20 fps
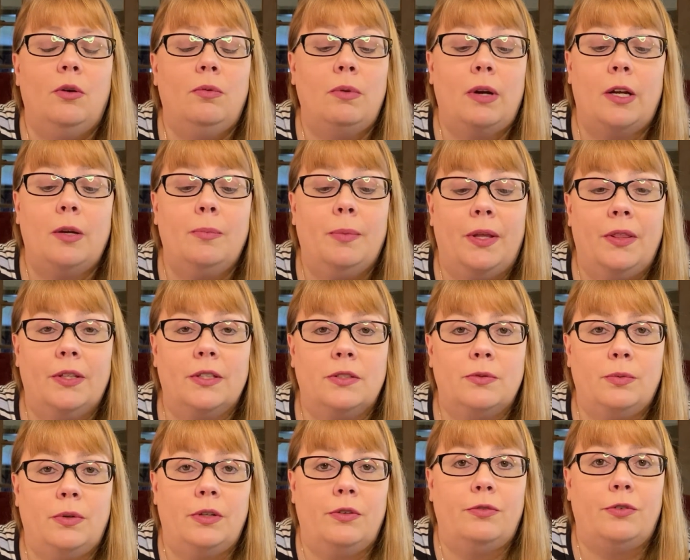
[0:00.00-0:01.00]
recommend this
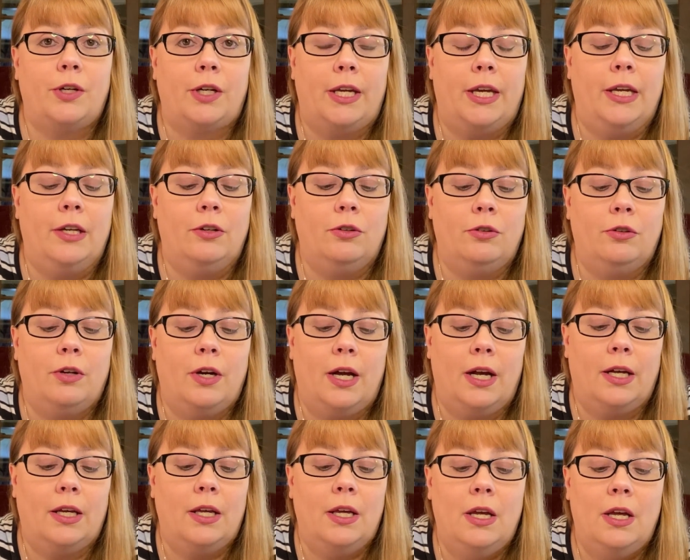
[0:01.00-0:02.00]
one for a candle
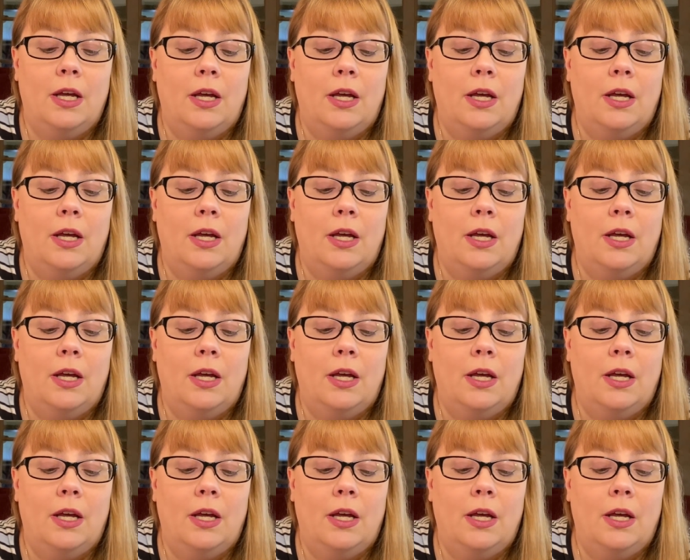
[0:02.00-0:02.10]
crack.